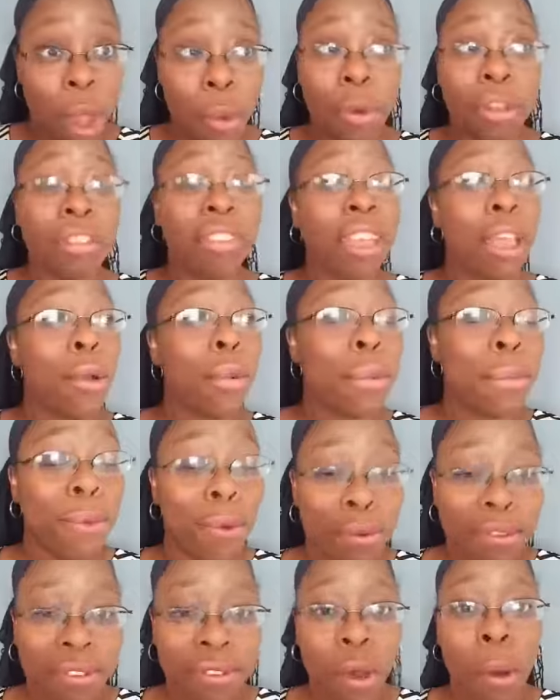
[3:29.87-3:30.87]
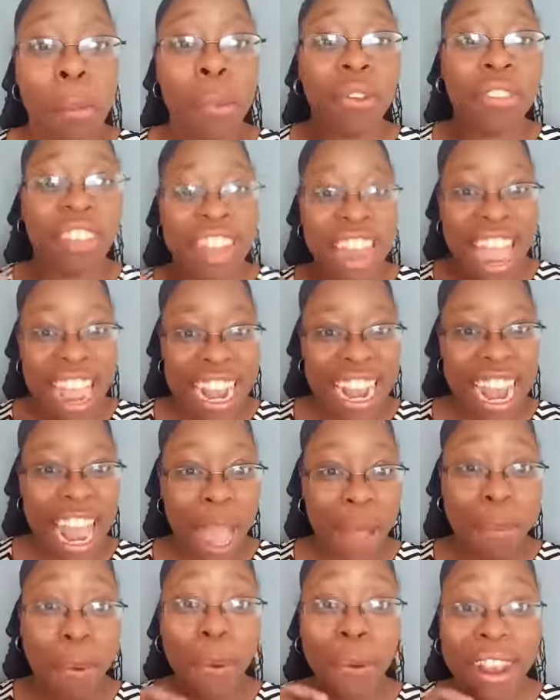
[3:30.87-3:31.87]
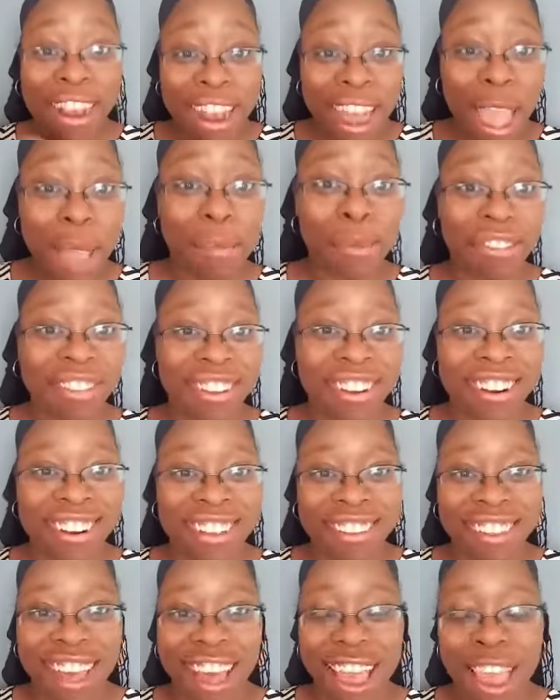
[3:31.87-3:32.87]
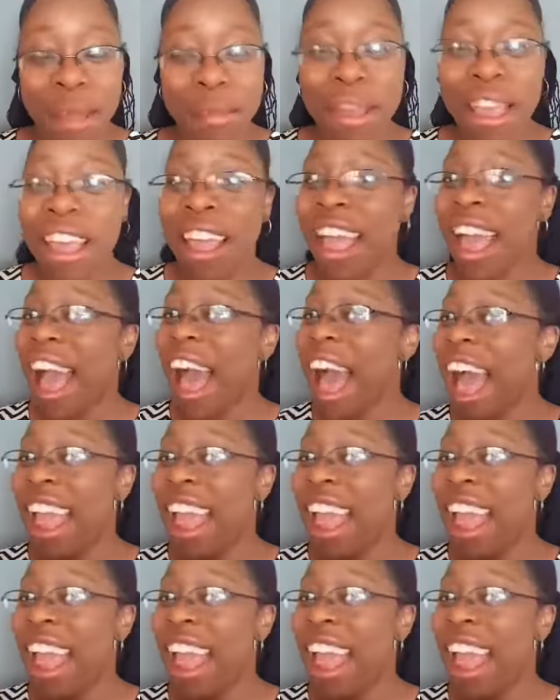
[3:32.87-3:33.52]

I would say almost almost 99.9% of the time,